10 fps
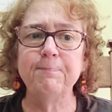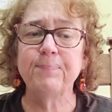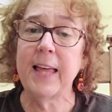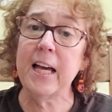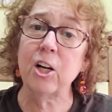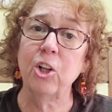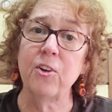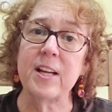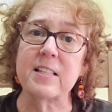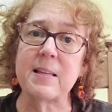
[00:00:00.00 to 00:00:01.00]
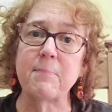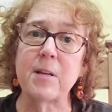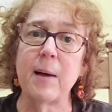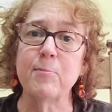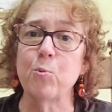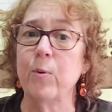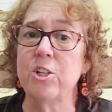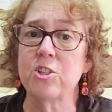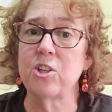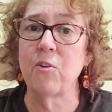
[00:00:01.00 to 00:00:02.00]
including sometimes we
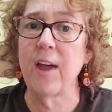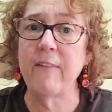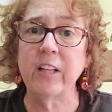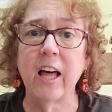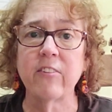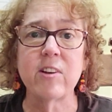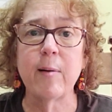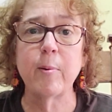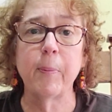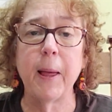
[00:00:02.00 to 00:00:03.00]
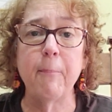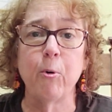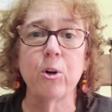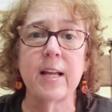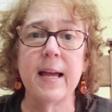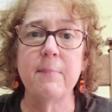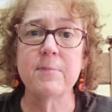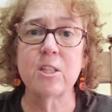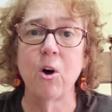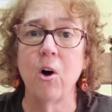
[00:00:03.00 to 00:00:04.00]
just don't have a lot of time to play board
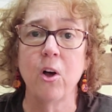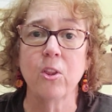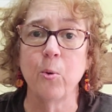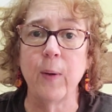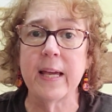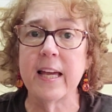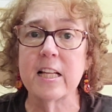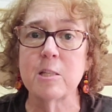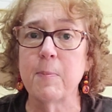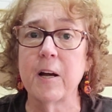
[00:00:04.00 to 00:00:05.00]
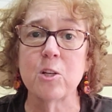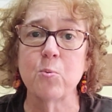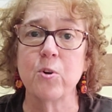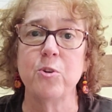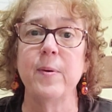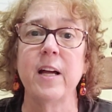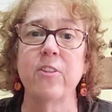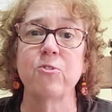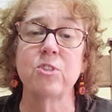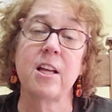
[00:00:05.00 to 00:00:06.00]
games on the weekends because we're doing
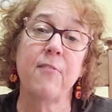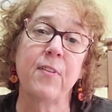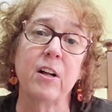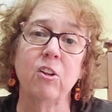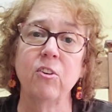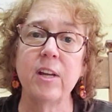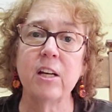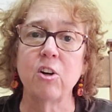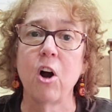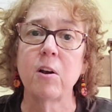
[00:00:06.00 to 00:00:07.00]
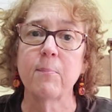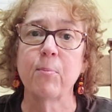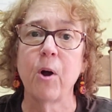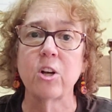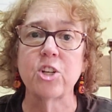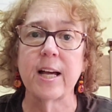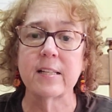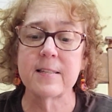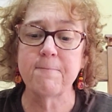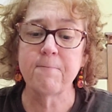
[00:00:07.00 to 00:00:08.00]
other stuff, including garden
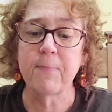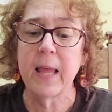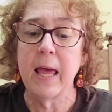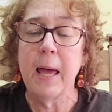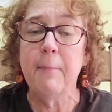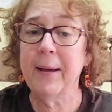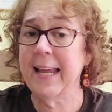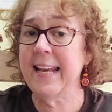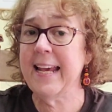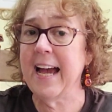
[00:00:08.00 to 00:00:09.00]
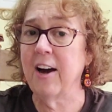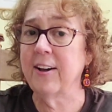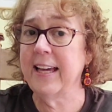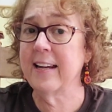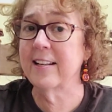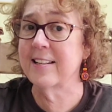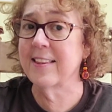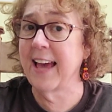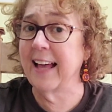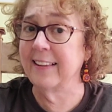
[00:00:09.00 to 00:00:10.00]
projects. But anyhow, getting to
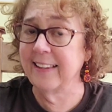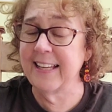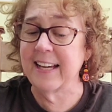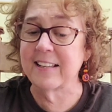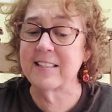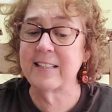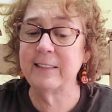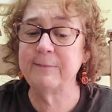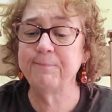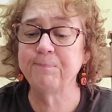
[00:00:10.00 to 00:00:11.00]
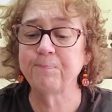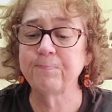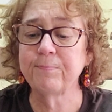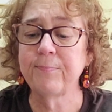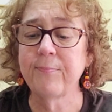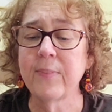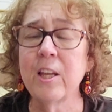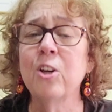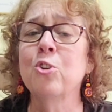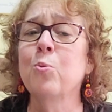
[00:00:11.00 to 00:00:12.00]
that list,
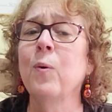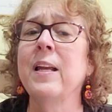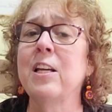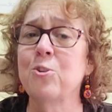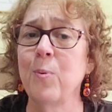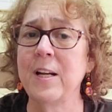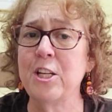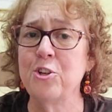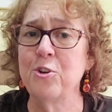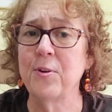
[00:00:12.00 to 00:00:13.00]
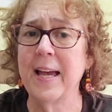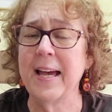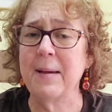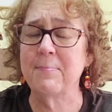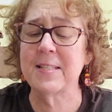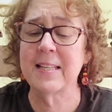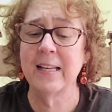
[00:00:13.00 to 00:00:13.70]
2022 games.